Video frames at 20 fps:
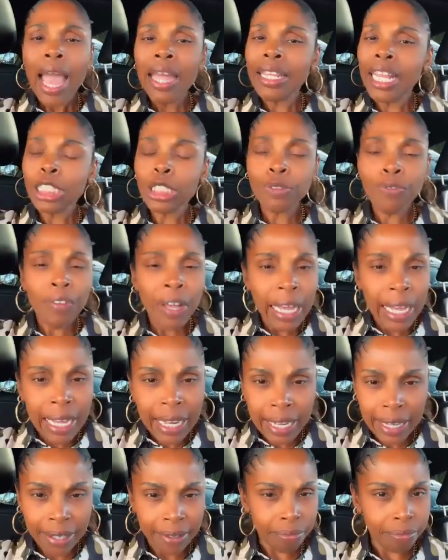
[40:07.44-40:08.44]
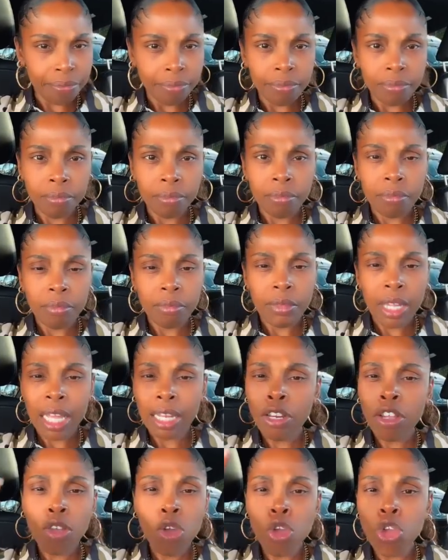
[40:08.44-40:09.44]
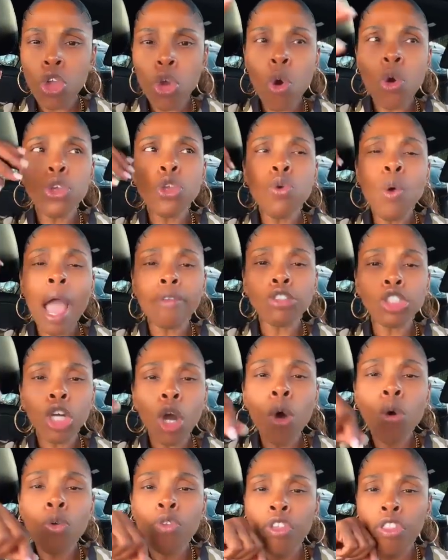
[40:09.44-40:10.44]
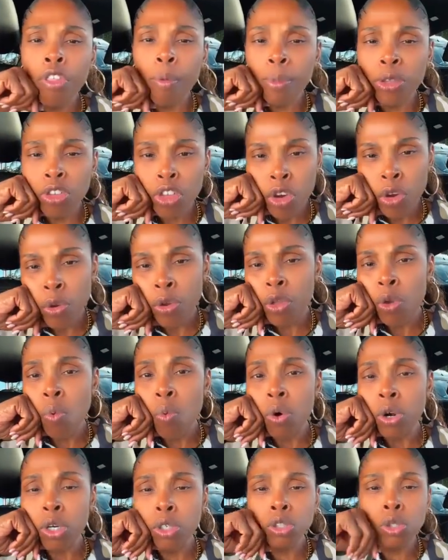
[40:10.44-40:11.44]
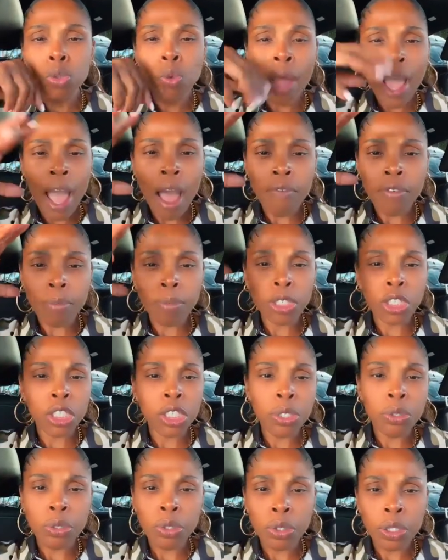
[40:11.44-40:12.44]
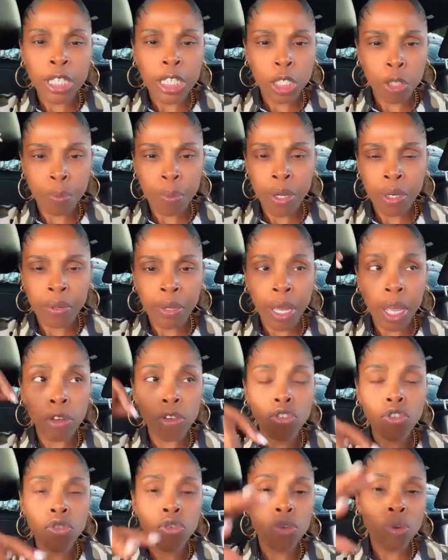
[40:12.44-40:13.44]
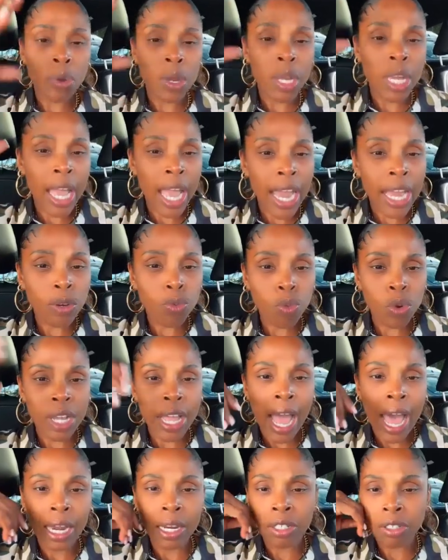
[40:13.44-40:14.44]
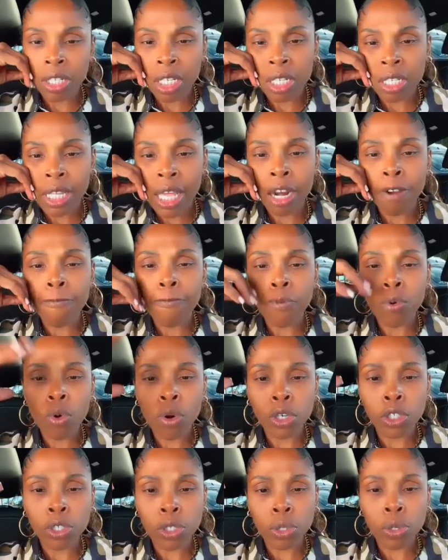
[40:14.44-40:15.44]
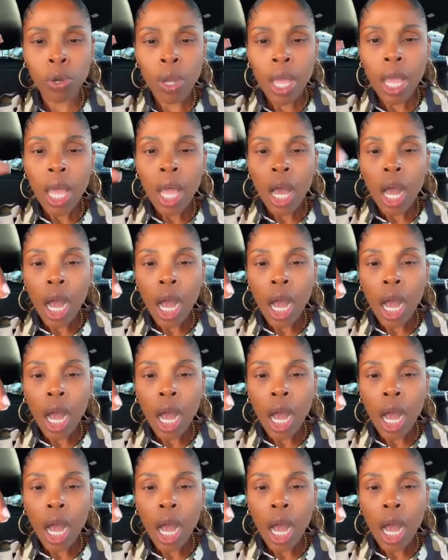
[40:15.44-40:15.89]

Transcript: And that's fine. You have chosen the material world to have a material experience, to create realities that afford you.